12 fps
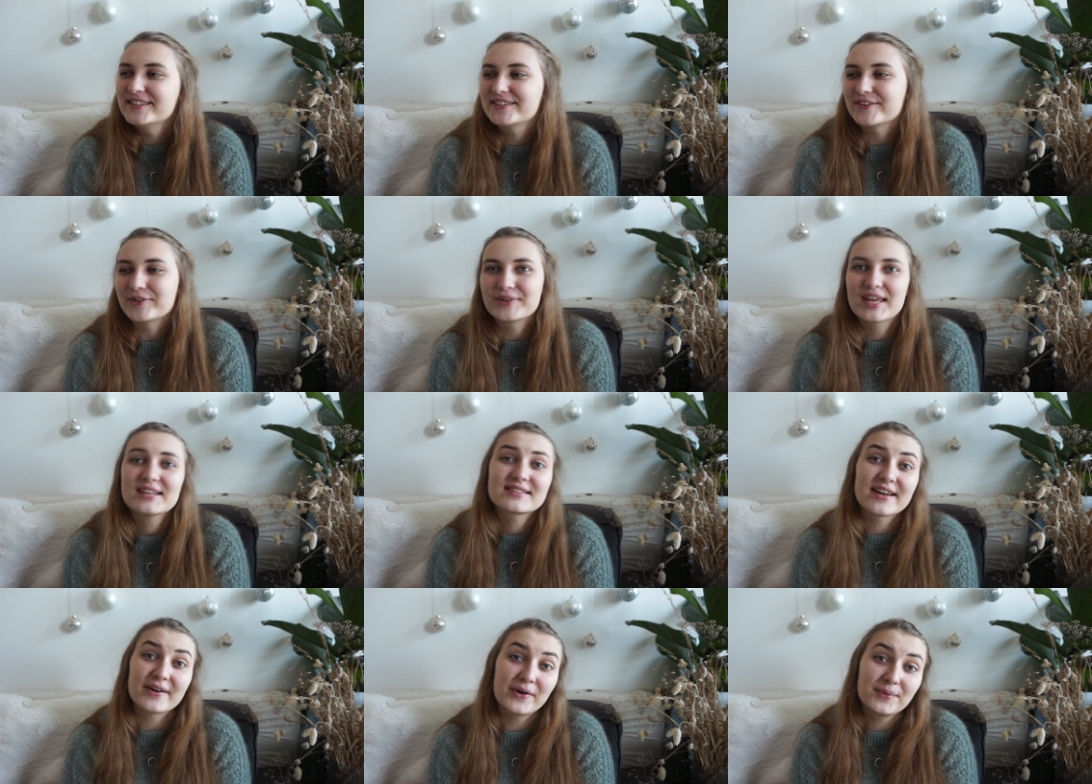So yes,
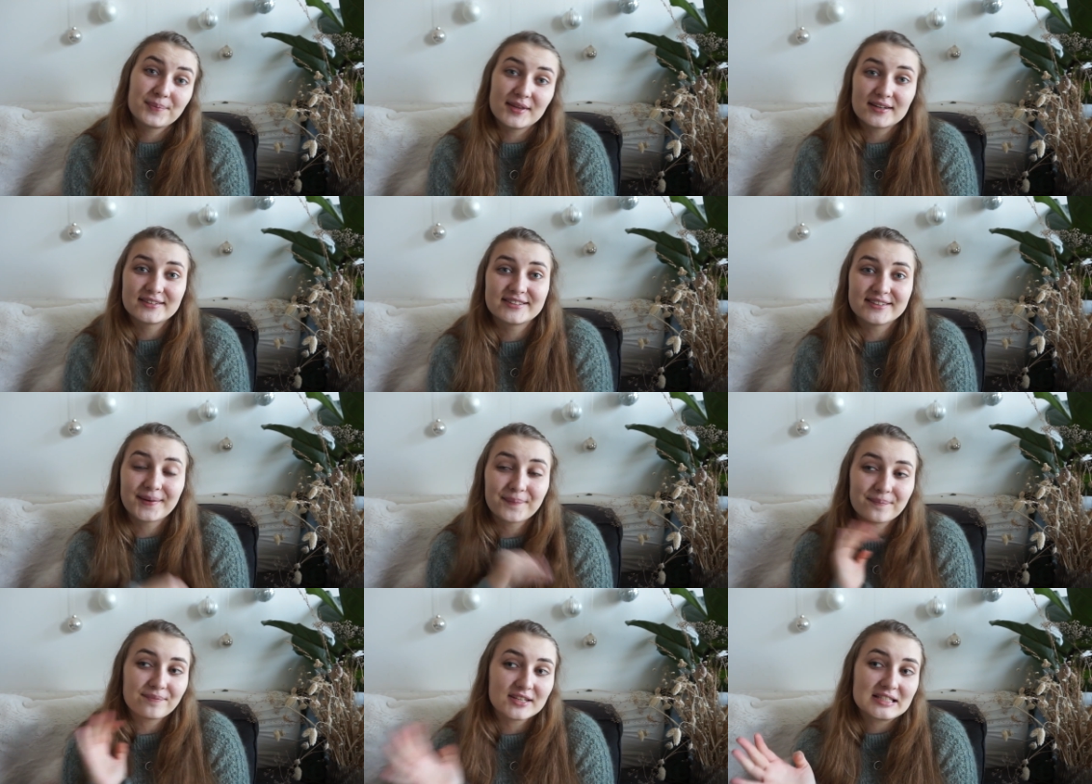I hope that
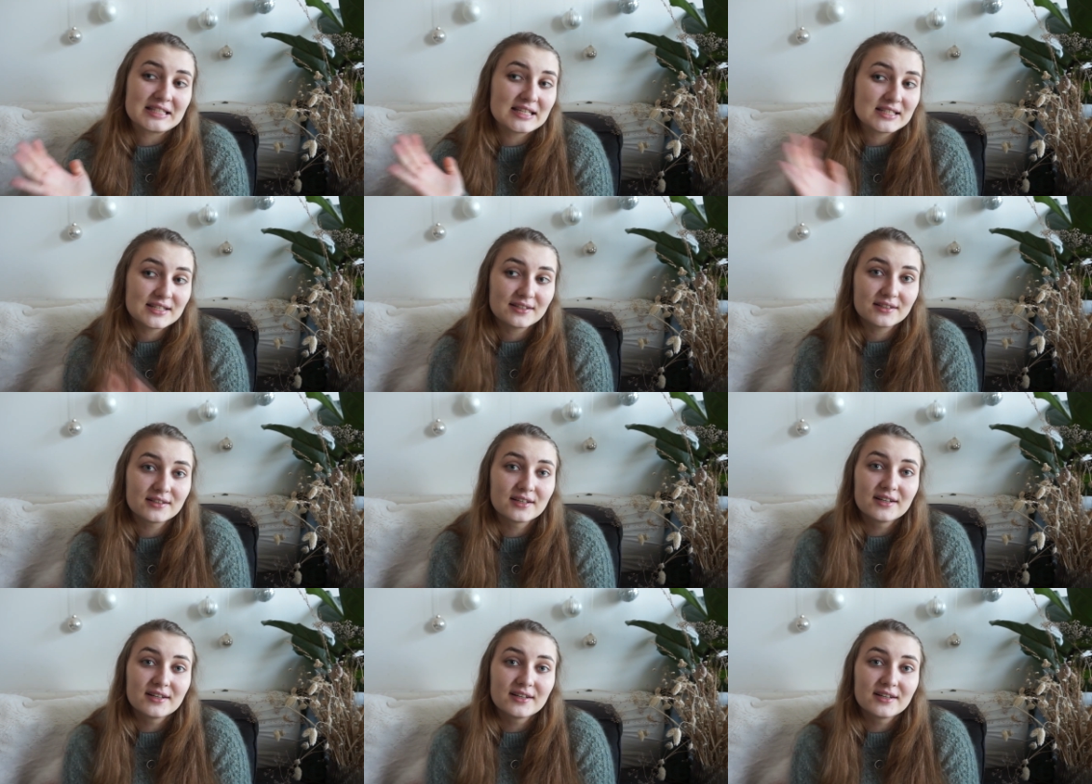this knitting